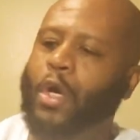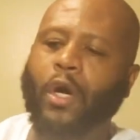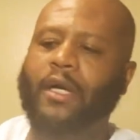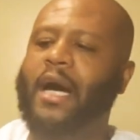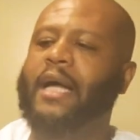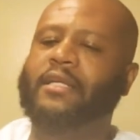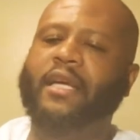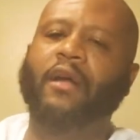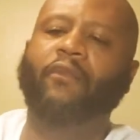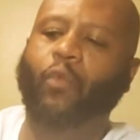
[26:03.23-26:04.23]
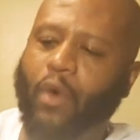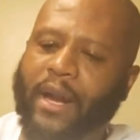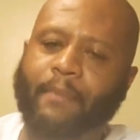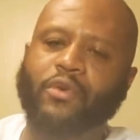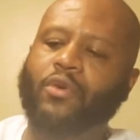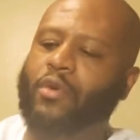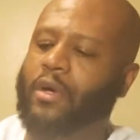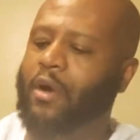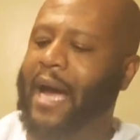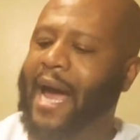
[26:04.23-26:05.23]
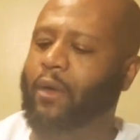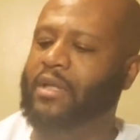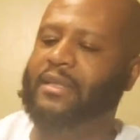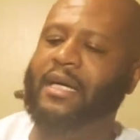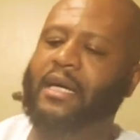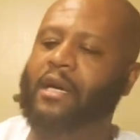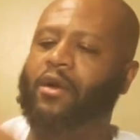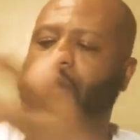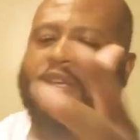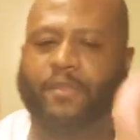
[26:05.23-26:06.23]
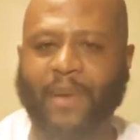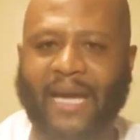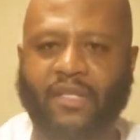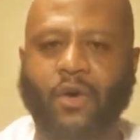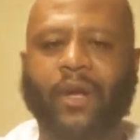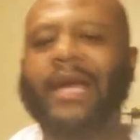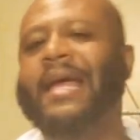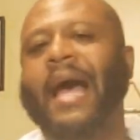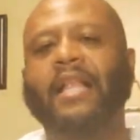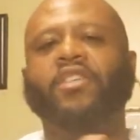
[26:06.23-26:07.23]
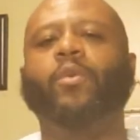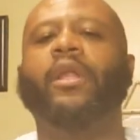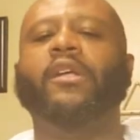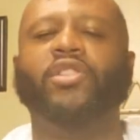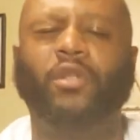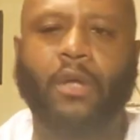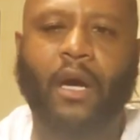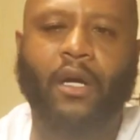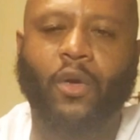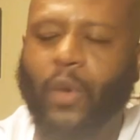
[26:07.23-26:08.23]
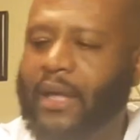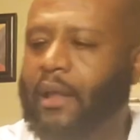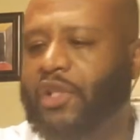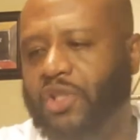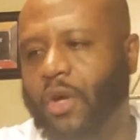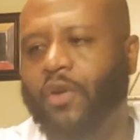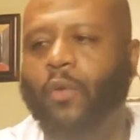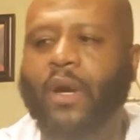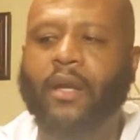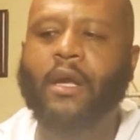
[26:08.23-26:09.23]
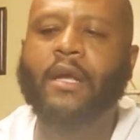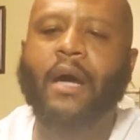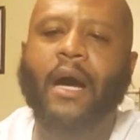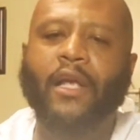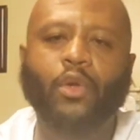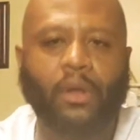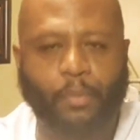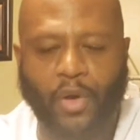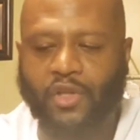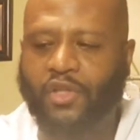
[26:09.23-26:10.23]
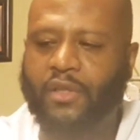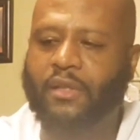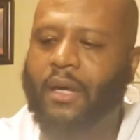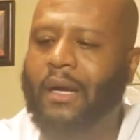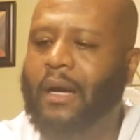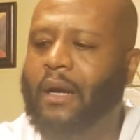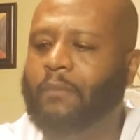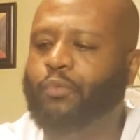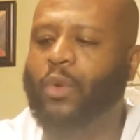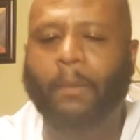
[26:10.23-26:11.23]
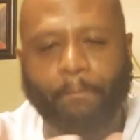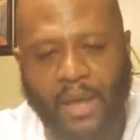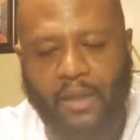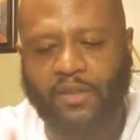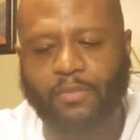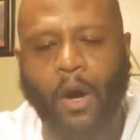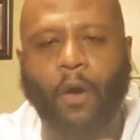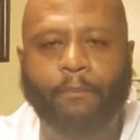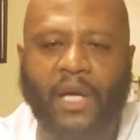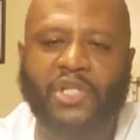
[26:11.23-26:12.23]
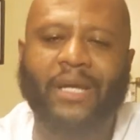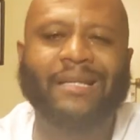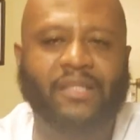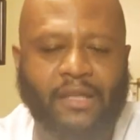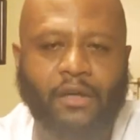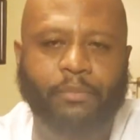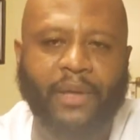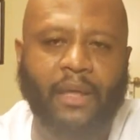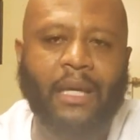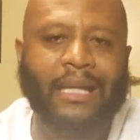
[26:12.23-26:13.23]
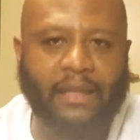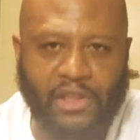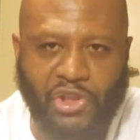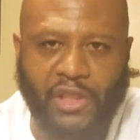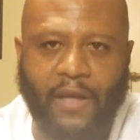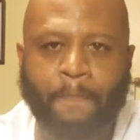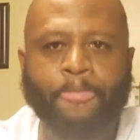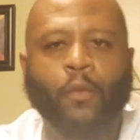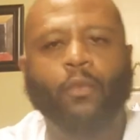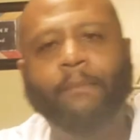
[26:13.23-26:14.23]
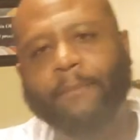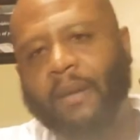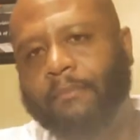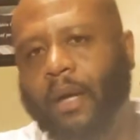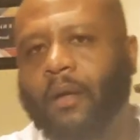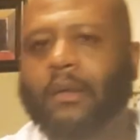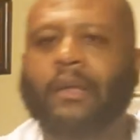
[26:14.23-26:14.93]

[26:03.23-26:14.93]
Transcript: or content of what I'm doing or how it's done or the specs on it. I just wanted to uh, quickly show you what uh, you could purchase uh, with a, bu- a small budget and still be legit. Remember,